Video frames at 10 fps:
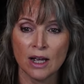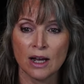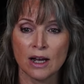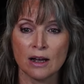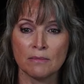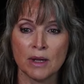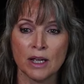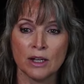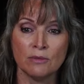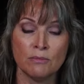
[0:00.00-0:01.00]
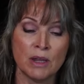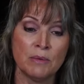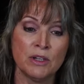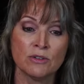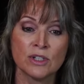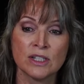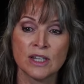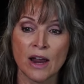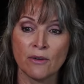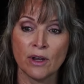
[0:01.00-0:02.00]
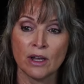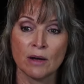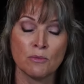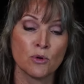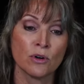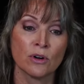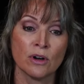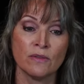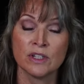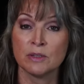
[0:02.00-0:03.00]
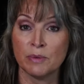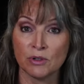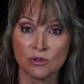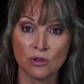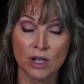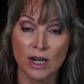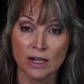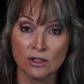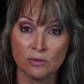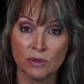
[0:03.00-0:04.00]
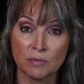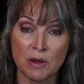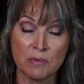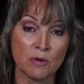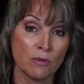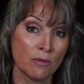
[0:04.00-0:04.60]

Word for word: Um, maybe you're desiring more of a spiritual connection with people.